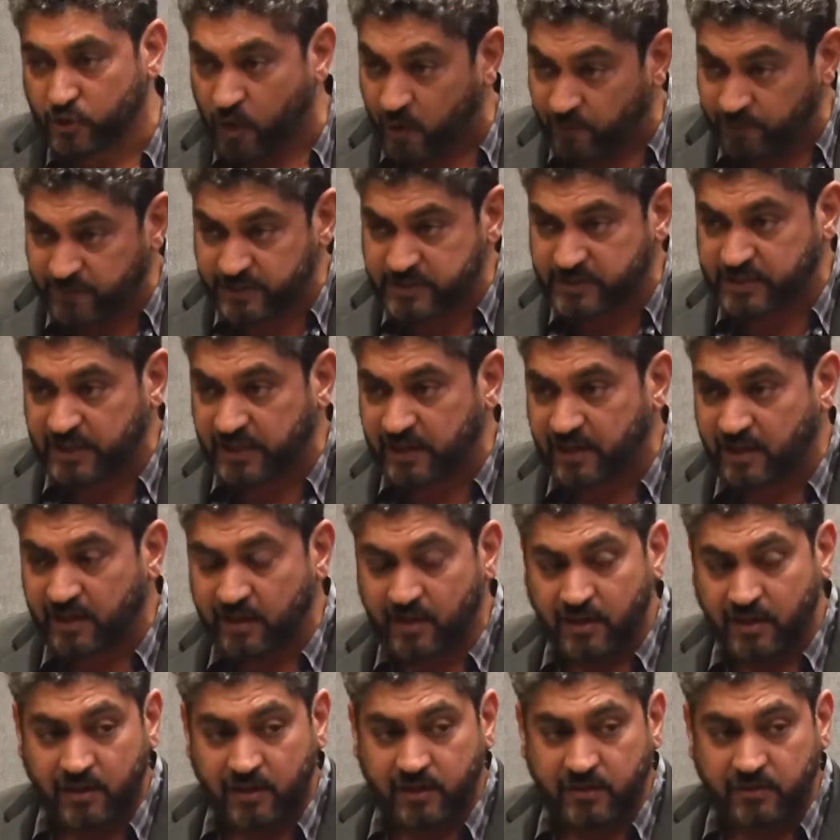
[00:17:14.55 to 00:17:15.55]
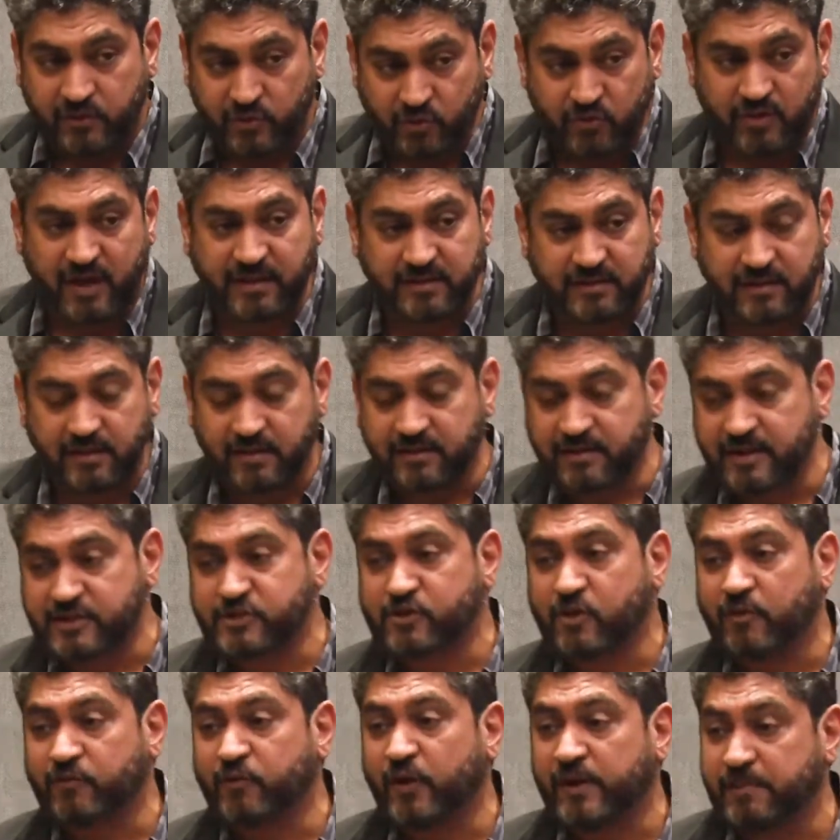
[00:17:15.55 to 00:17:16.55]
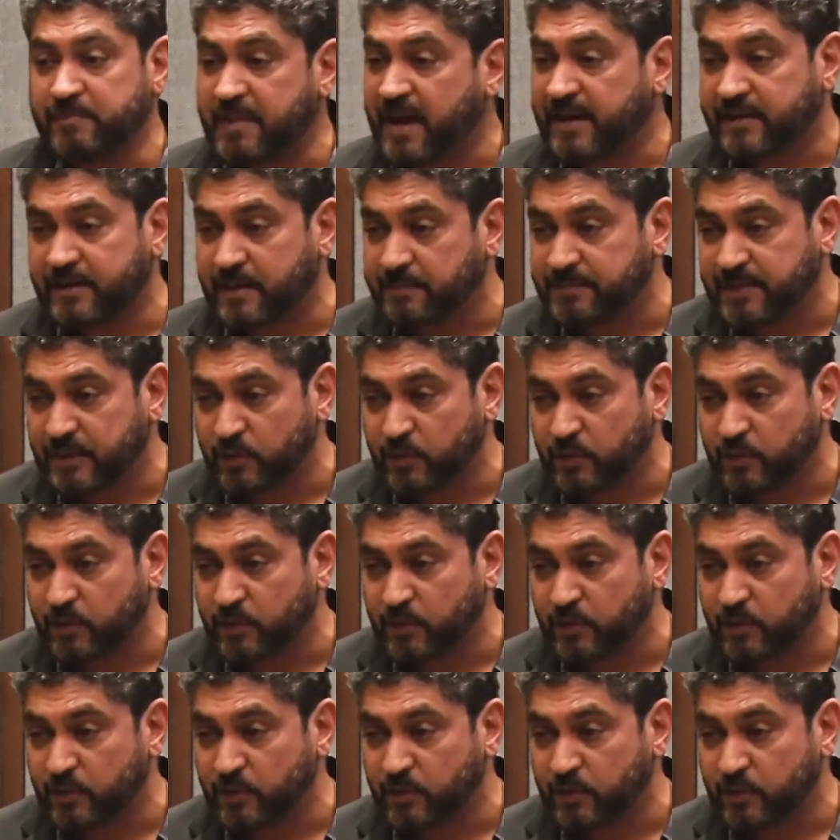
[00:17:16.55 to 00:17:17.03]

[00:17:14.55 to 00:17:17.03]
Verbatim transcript: Obviously, you run the risk of going bankrupt.